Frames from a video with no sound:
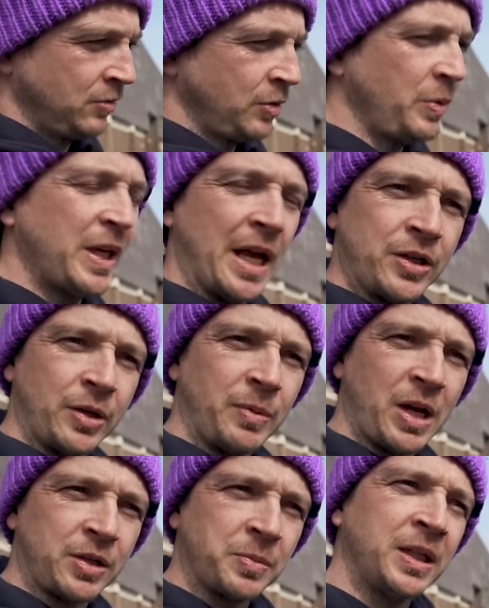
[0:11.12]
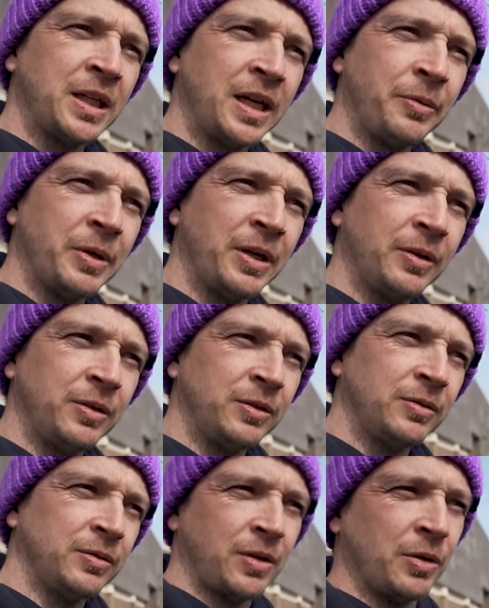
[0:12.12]
Did we catch up last Monday when it,
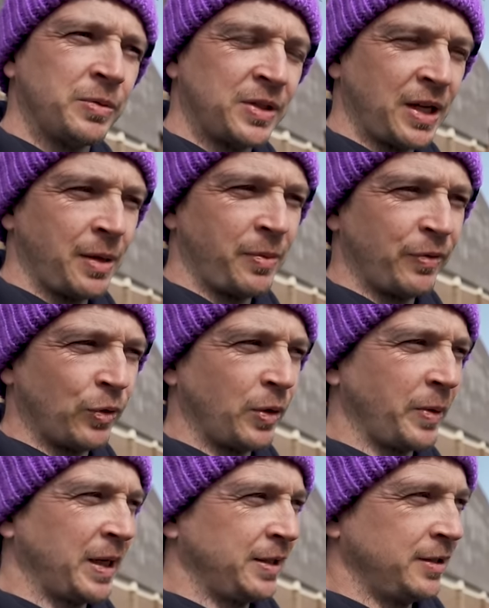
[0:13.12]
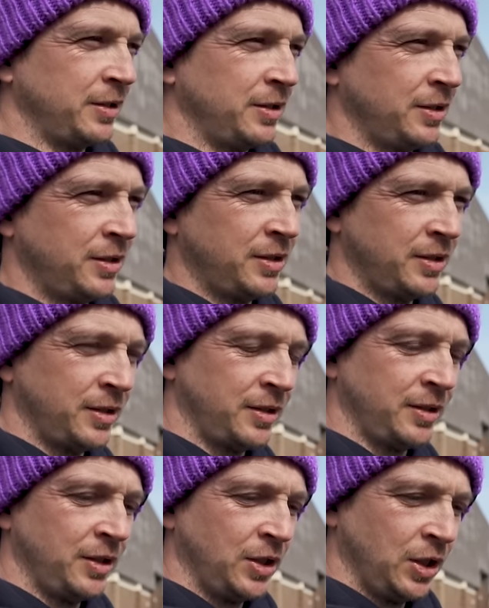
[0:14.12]
I was here before I went? Just before
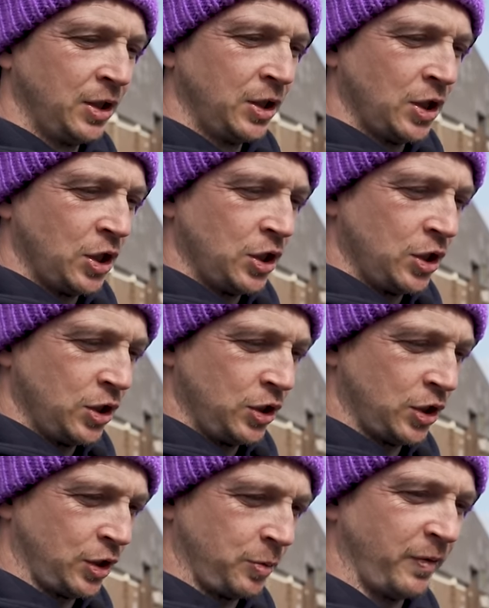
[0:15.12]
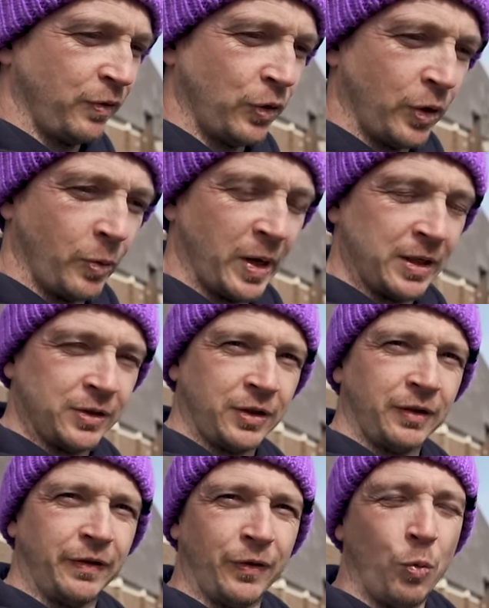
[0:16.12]
you went. Just before I went
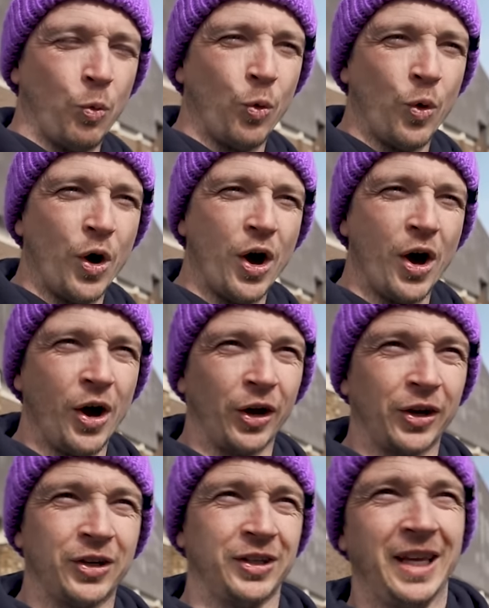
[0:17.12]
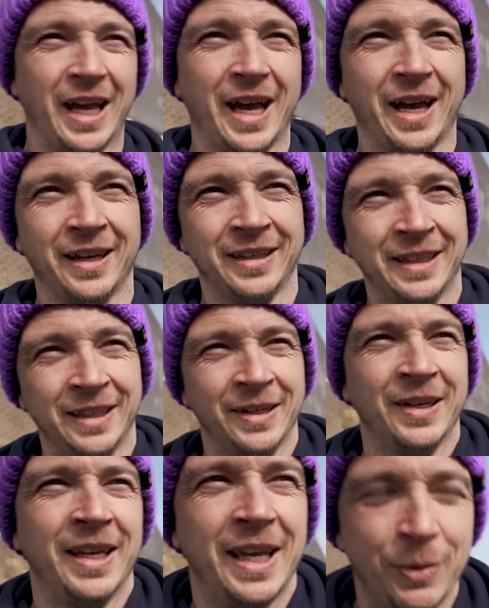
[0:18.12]
to for España. work. Yeah.
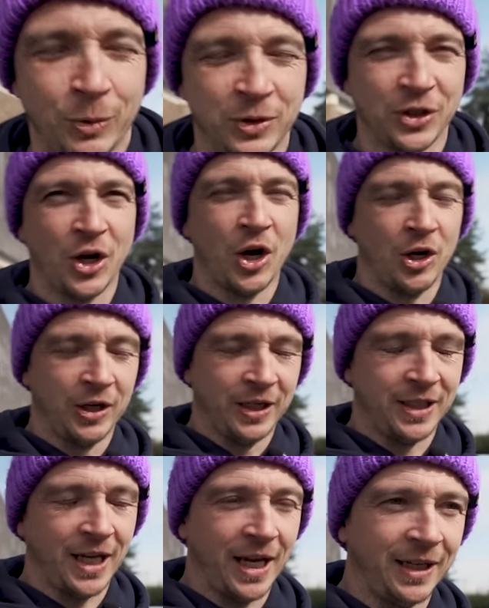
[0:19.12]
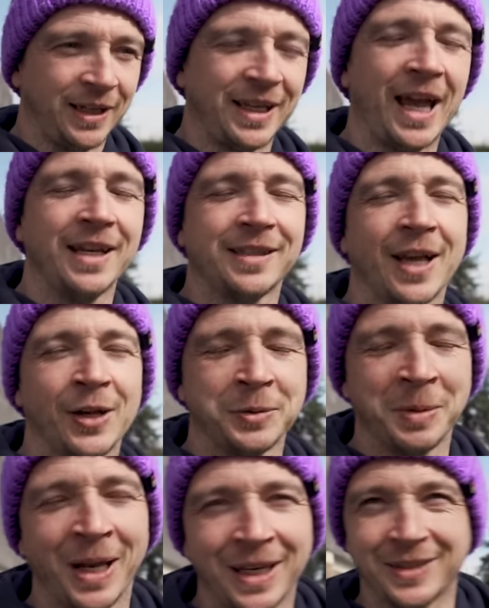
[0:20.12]
It was a holiday. Kate tells
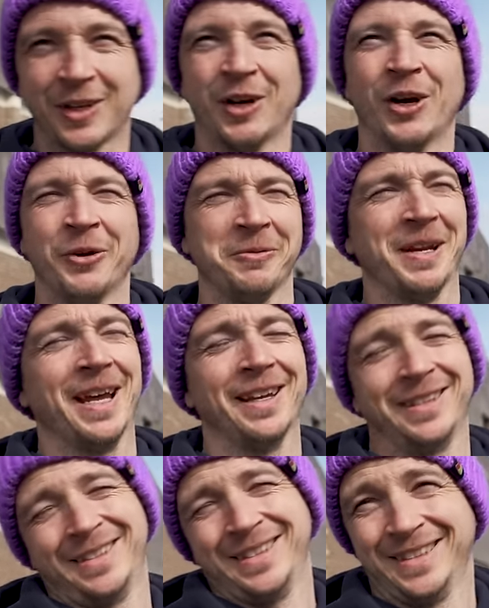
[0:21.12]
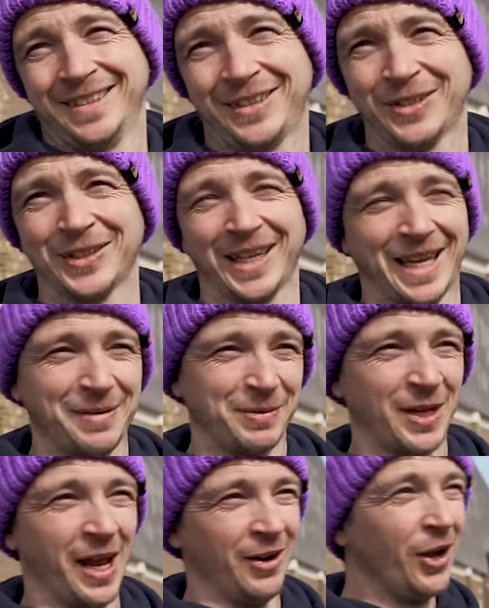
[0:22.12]
me I need to own it because I keep
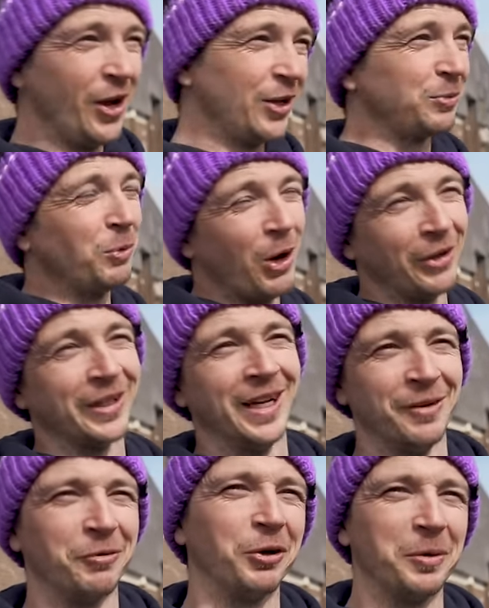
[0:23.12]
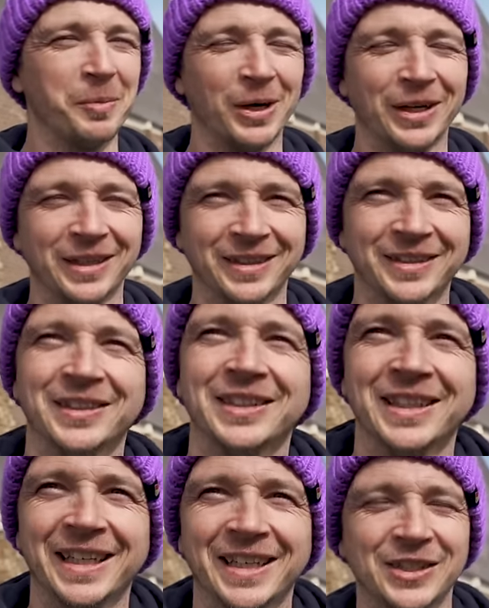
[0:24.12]
saying, "Who's oh, it's working it riding a bike.
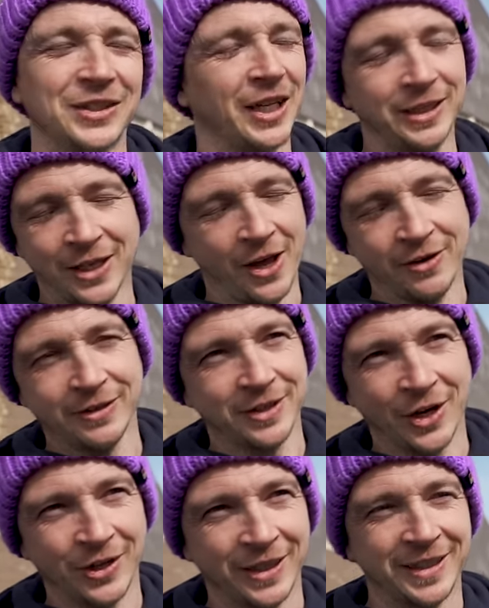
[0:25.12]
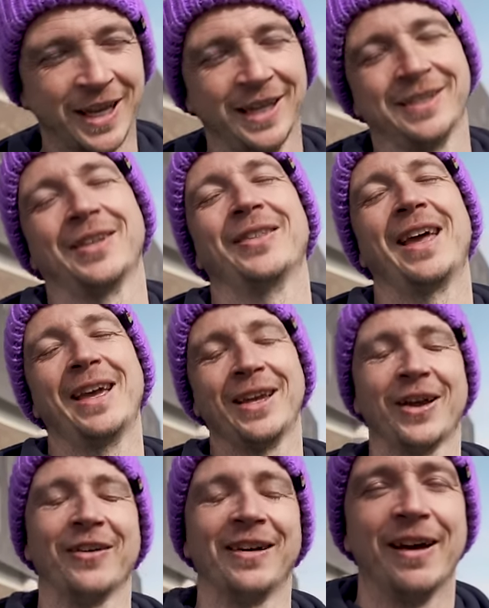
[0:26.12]
she's like, no, it's a holiday. So there you
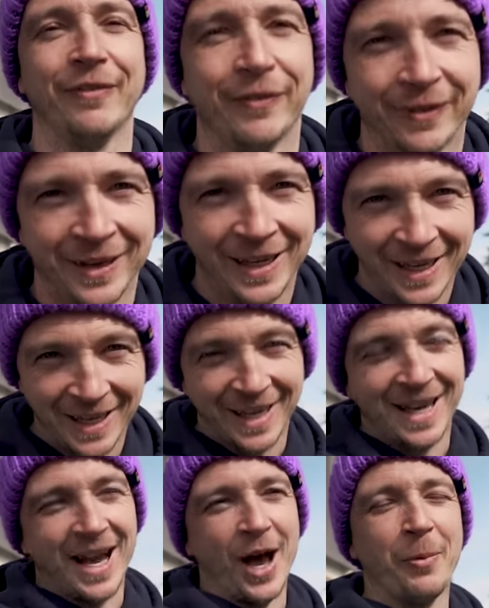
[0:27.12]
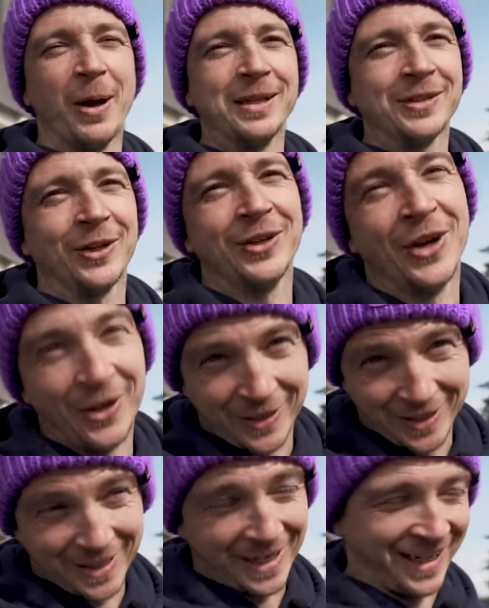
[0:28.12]
go, love. I went on
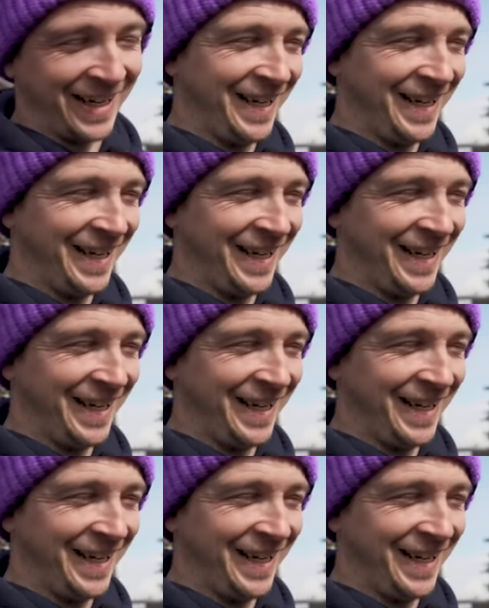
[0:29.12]
holiday.